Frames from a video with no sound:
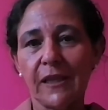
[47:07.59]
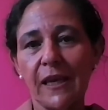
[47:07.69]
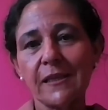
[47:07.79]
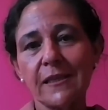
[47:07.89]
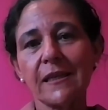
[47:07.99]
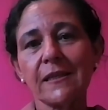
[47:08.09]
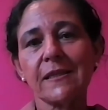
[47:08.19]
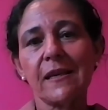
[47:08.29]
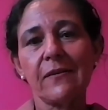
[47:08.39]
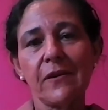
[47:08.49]
Then that is
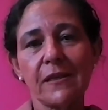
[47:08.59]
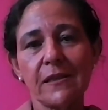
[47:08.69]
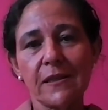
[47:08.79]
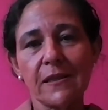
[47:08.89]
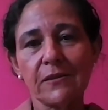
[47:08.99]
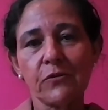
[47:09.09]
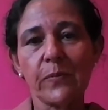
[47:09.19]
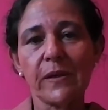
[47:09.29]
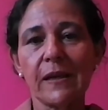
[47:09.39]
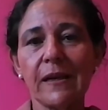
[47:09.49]
elevated at
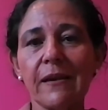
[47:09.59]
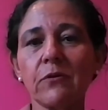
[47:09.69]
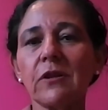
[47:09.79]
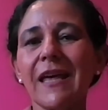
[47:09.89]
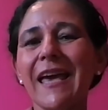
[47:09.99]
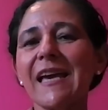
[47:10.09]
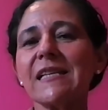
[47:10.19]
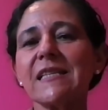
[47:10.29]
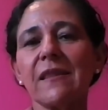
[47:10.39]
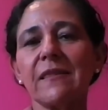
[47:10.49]
European level,
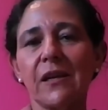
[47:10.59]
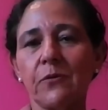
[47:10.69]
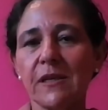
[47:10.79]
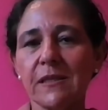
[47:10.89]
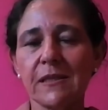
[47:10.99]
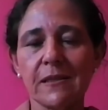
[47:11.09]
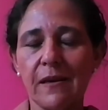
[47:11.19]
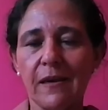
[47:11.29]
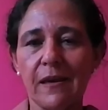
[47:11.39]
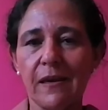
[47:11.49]
and there is
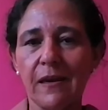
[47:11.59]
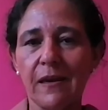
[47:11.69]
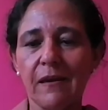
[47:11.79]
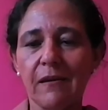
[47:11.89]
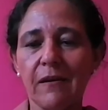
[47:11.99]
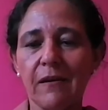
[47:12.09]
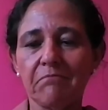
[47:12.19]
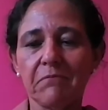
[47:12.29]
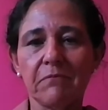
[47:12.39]
a